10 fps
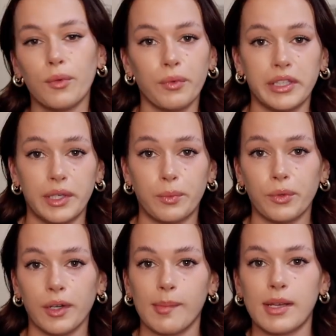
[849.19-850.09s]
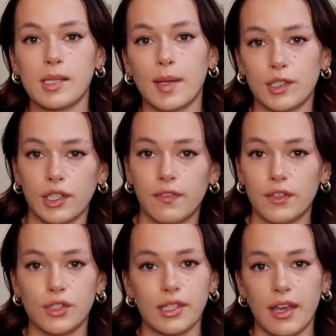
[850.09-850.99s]
really warm, especially if
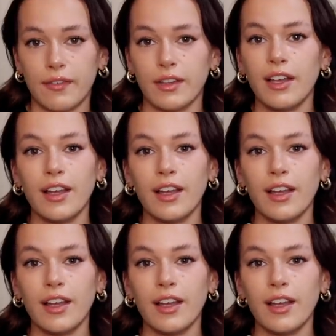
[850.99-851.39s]
you just have